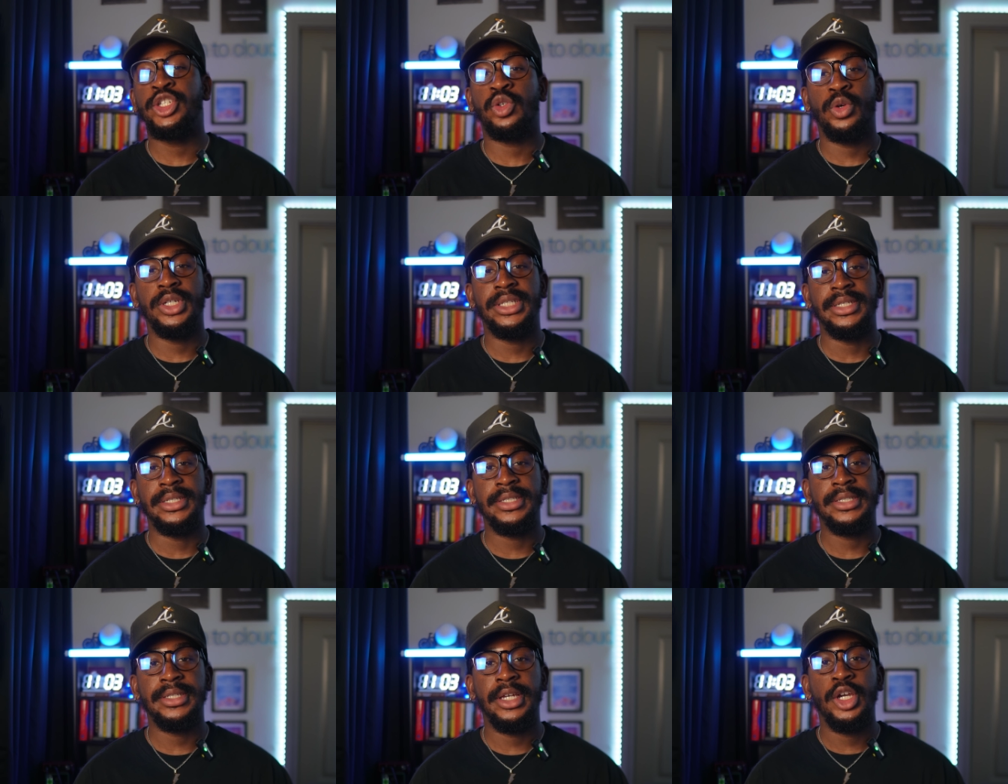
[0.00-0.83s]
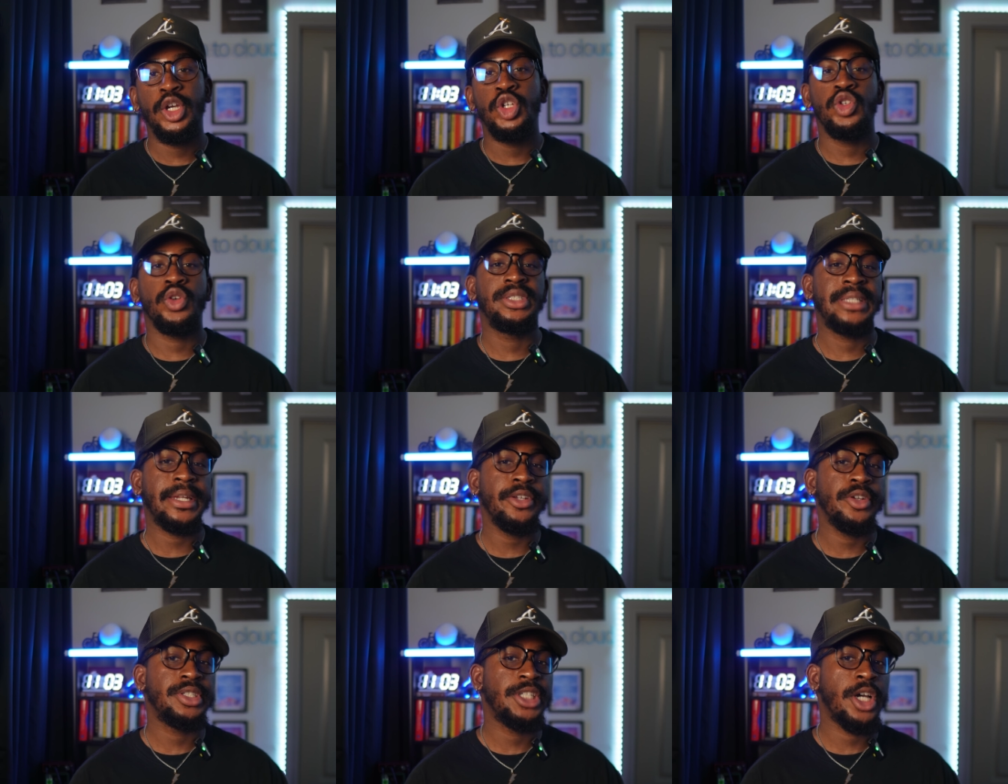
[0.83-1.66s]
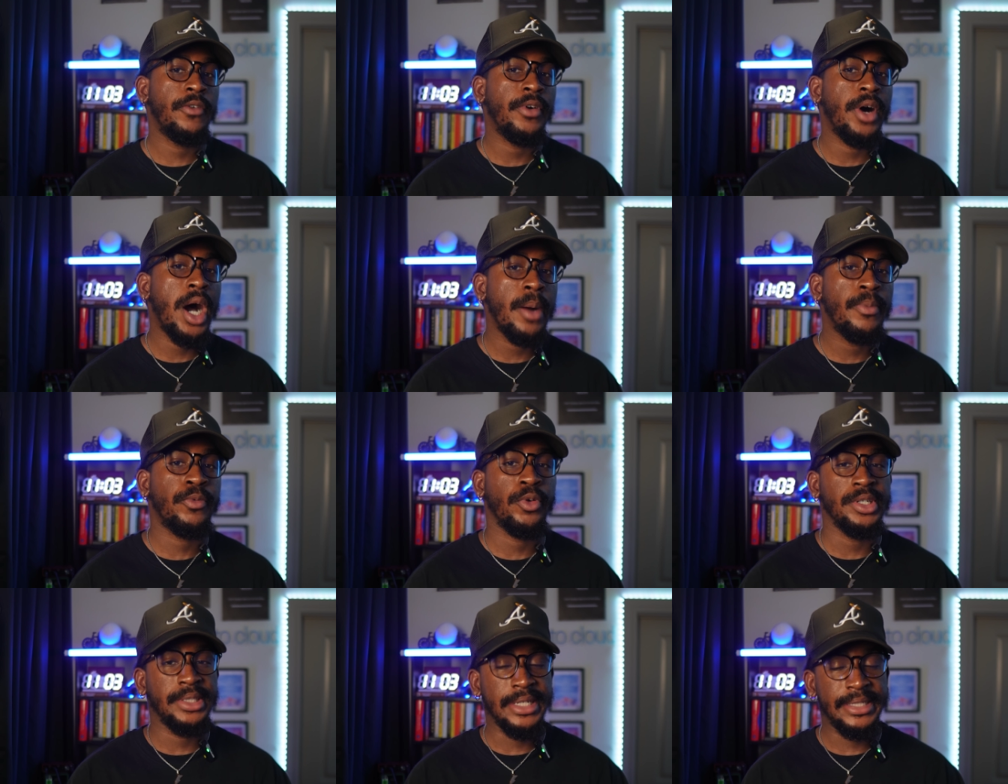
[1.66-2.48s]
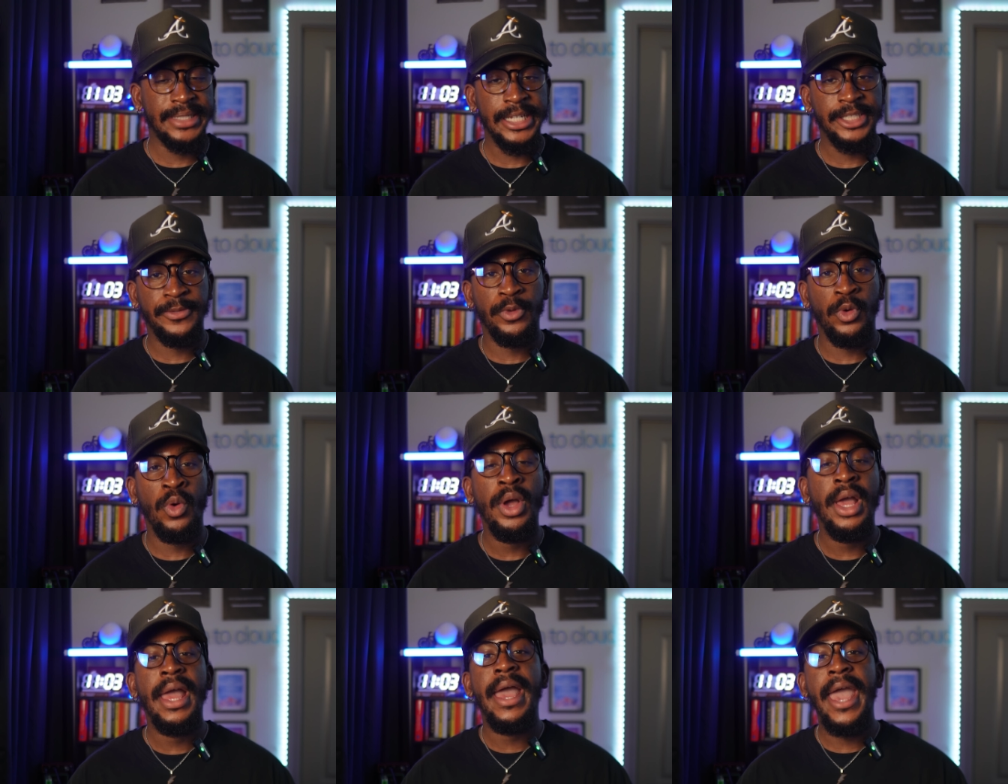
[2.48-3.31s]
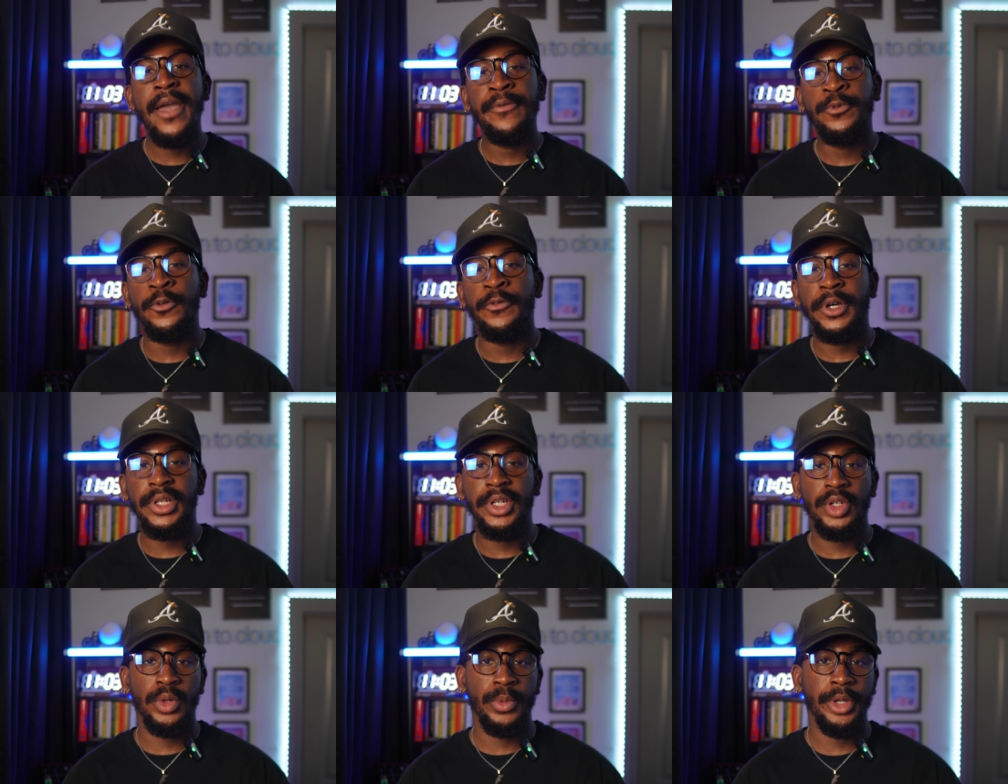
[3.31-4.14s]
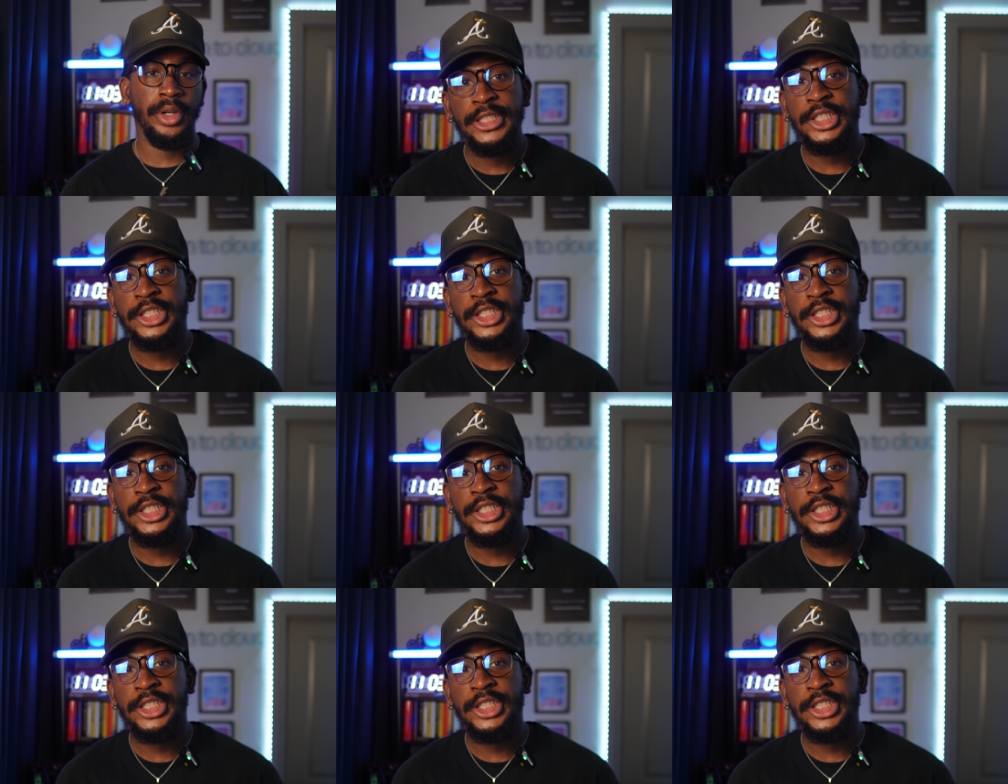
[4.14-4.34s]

choices, you're setting yourself up for a successful and fulfilling career.